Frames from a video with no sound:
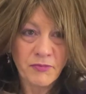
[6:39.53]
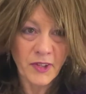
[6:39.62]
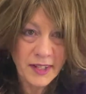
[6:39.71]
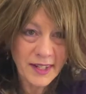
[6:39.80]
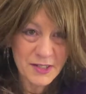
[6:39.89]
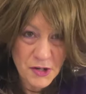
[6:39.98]

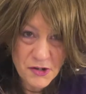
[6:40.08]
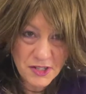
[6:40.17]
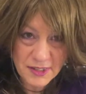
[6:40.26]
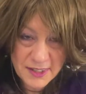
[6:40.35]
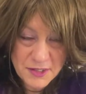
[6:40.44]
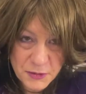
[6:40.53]
And I told you
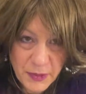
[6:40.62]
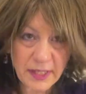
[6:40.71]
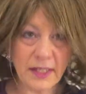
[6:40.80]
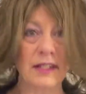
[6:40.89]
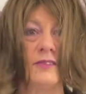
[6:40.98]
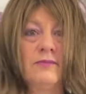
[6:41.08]
this
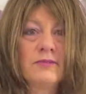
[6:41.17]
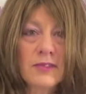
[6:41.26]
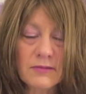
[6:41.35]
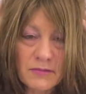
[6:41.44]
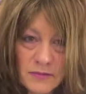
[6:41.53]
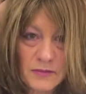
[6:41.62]
week,
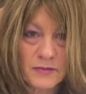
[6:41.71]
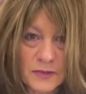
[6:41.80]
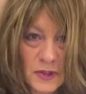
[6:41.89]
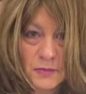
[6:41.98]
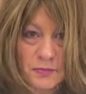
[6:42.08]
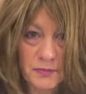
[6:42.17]
this,